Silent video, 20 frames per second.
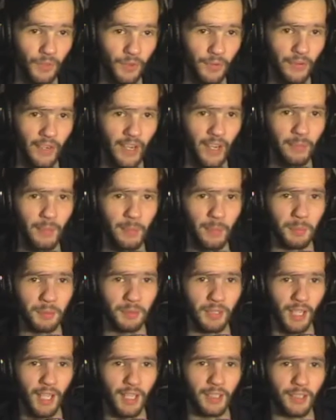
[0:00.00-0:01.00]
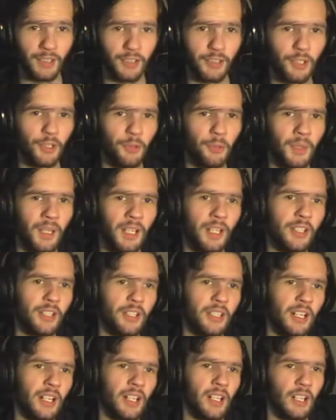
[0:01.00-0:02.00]
5 people died, 2 were
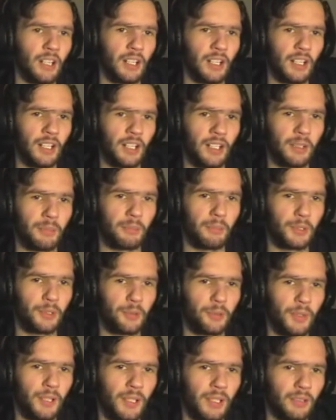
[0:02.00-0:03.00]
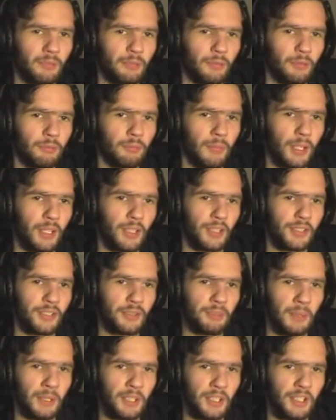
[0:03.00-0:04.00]
injured in a collision between
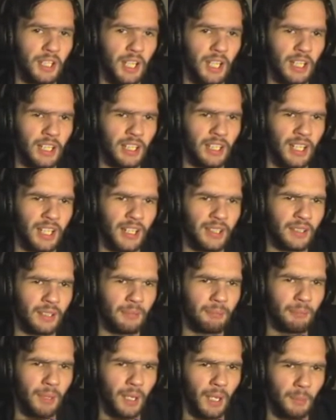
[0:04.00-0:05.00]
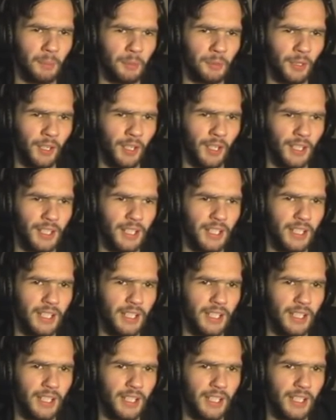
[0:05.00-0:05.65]
motorcycle and a pickup truck.